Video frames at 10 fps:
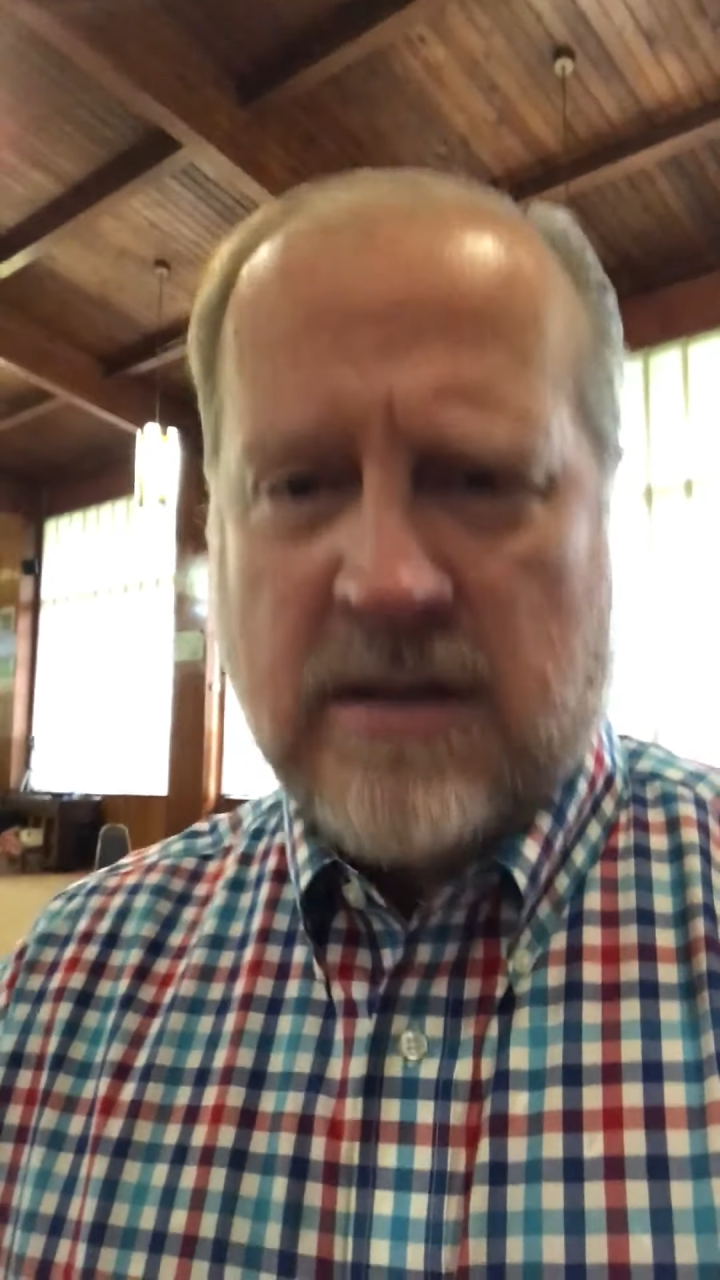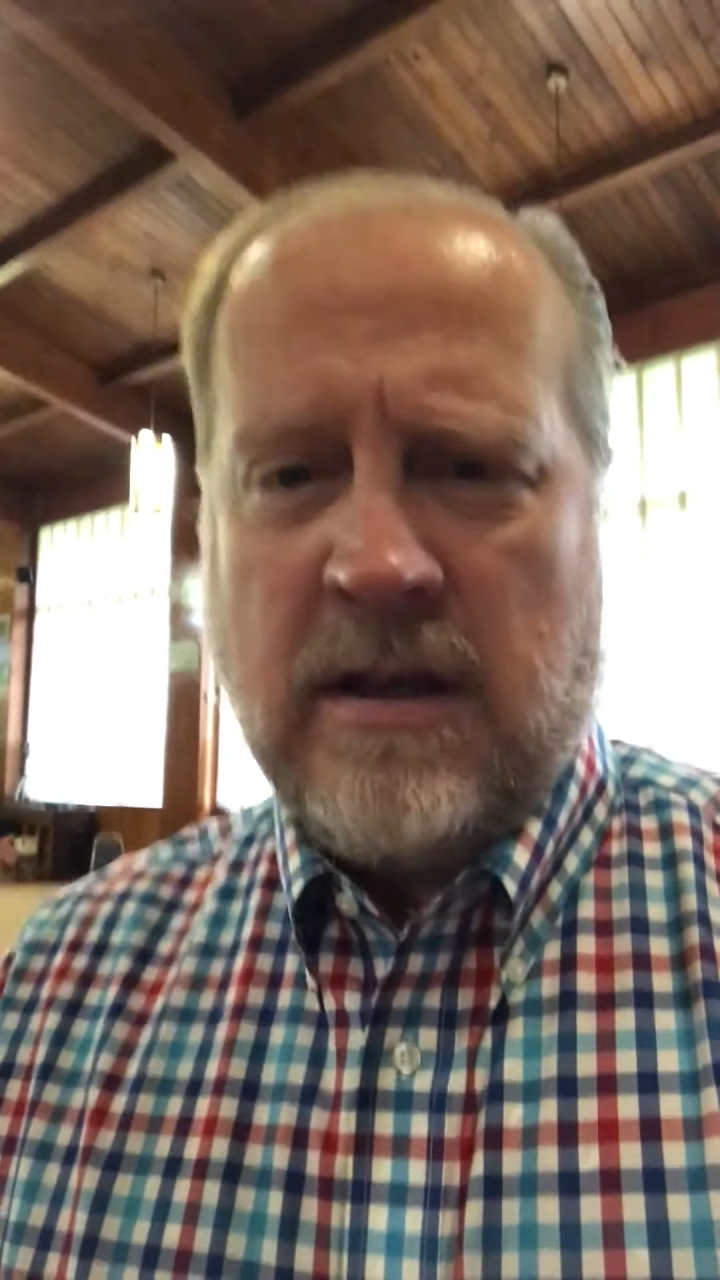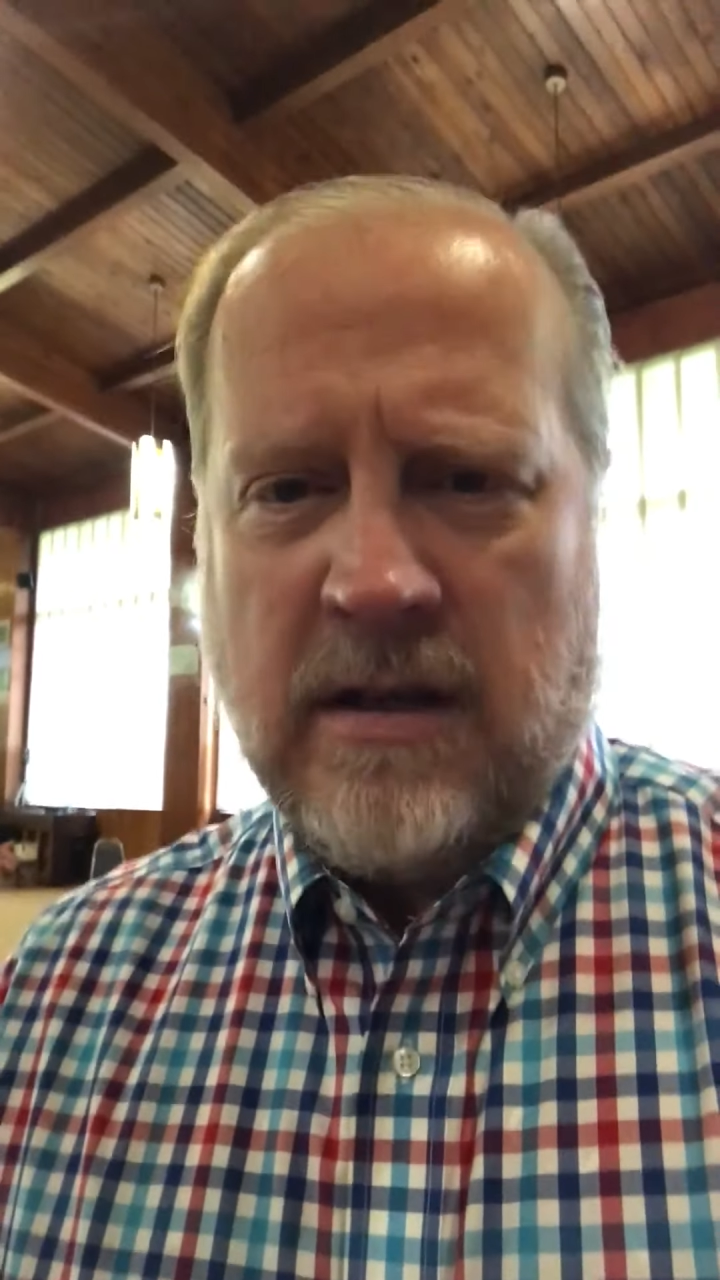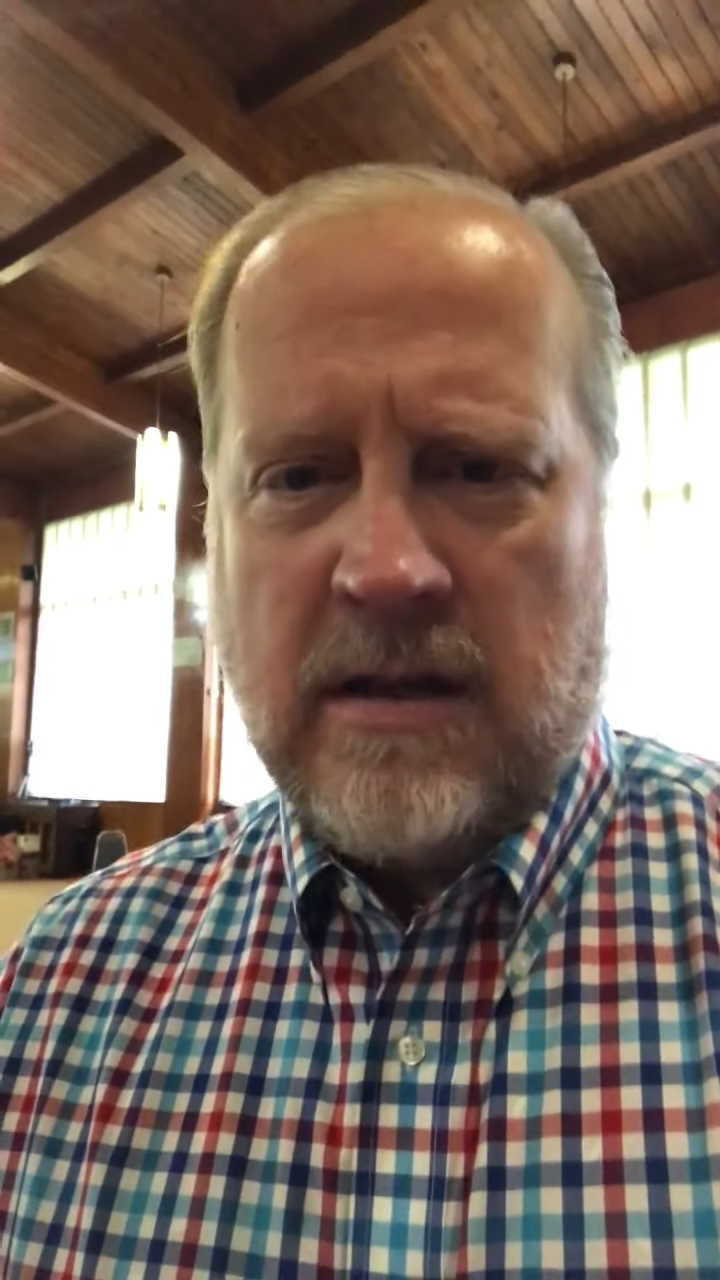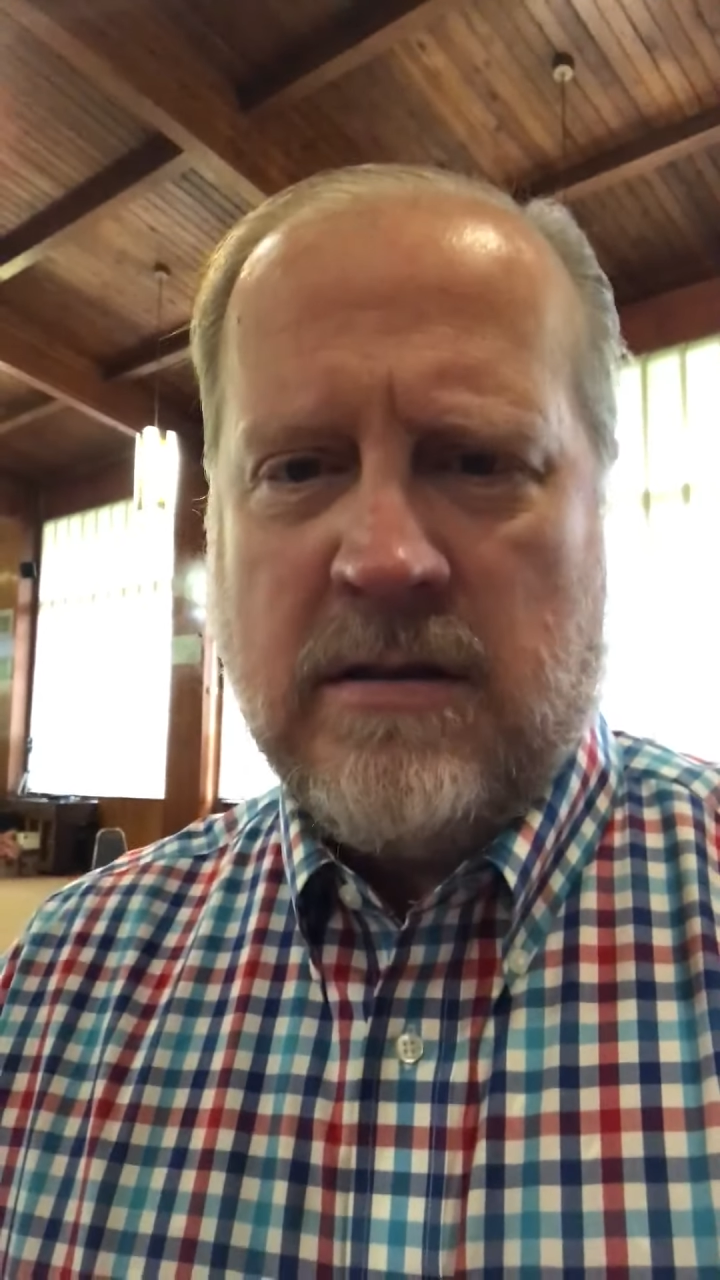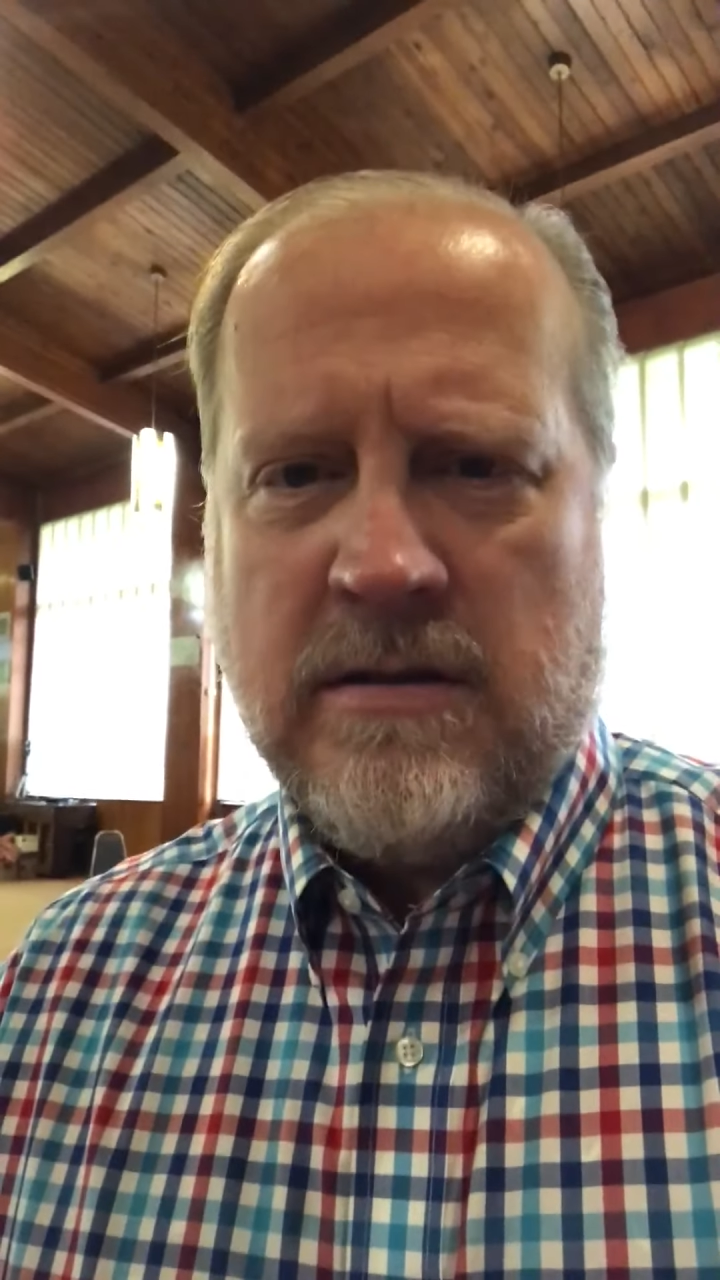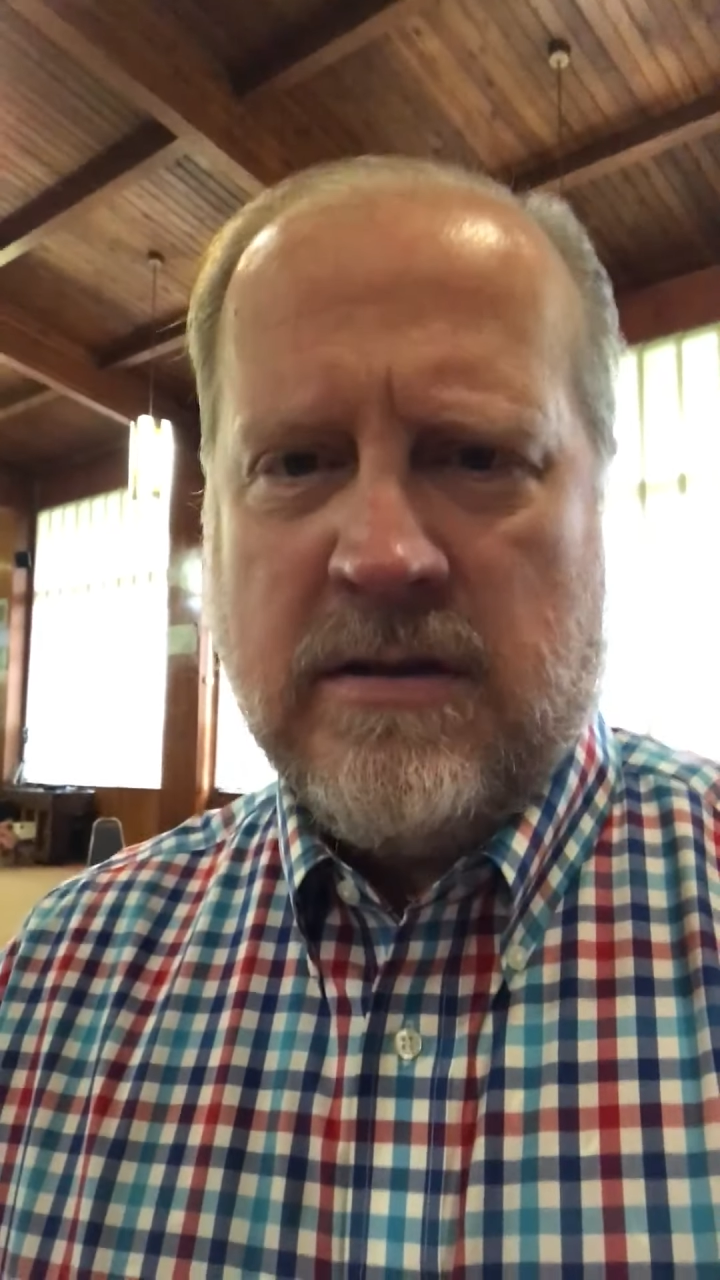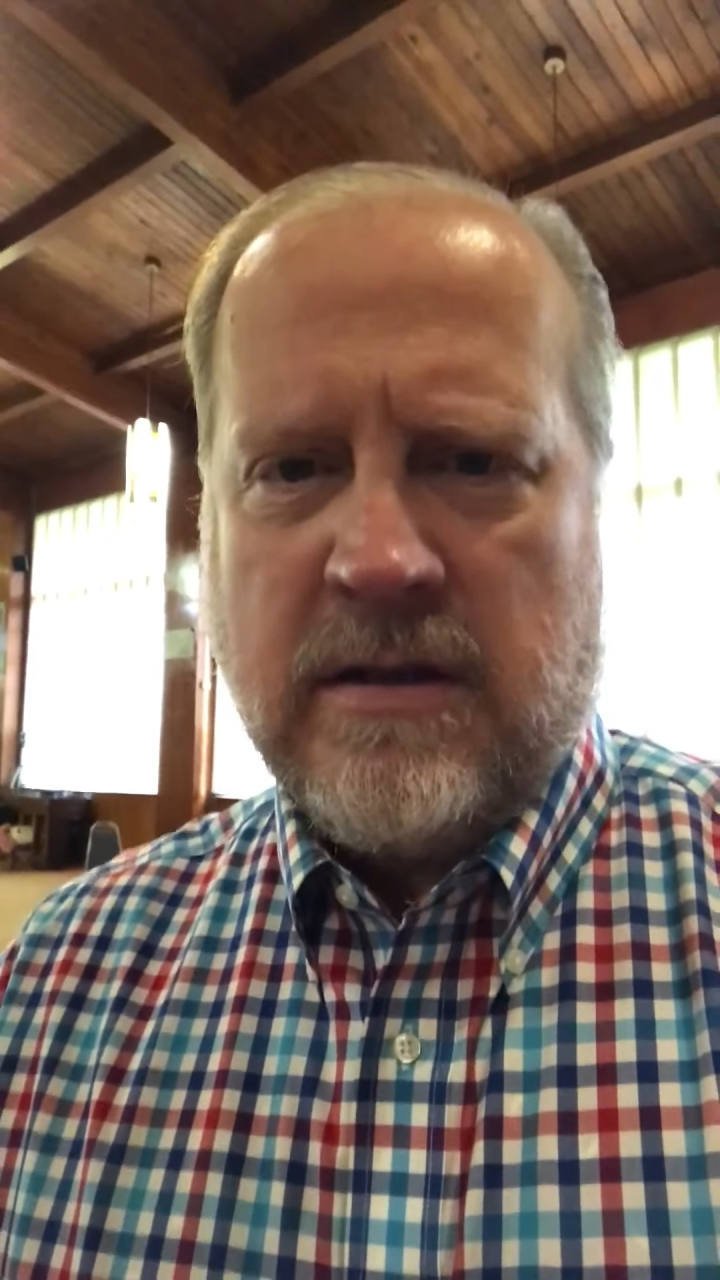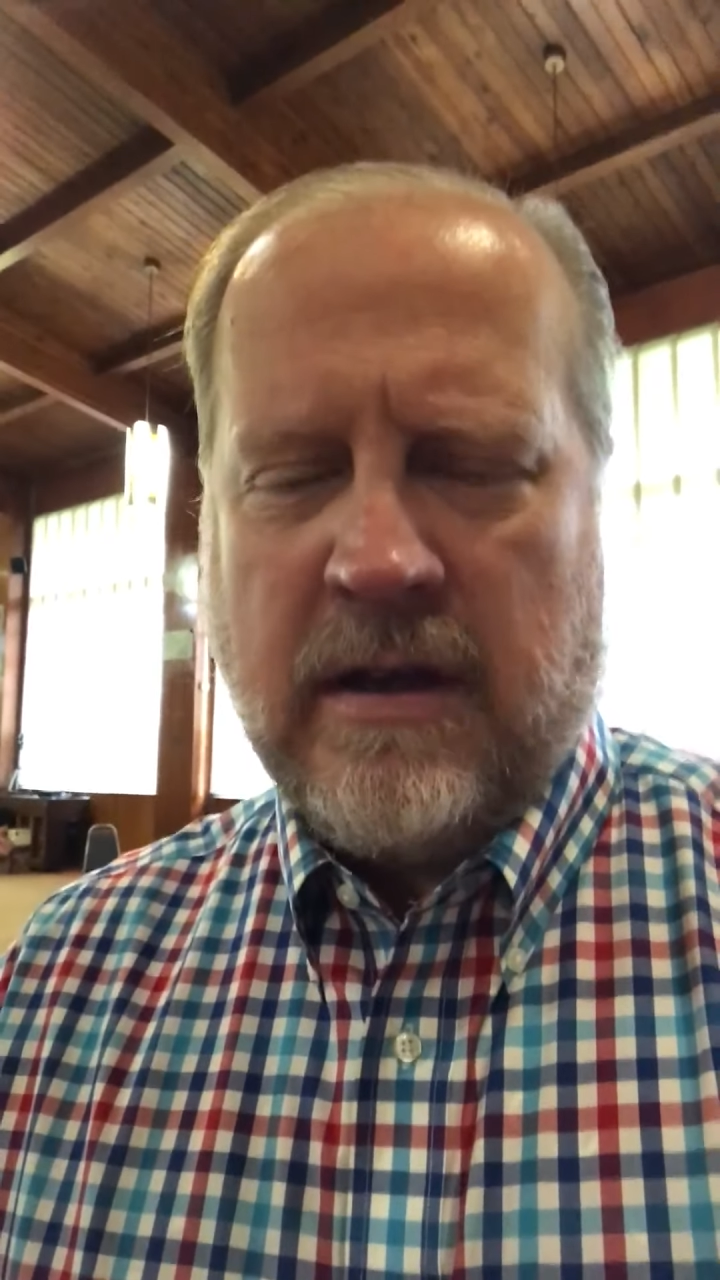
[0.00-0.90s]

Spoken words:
things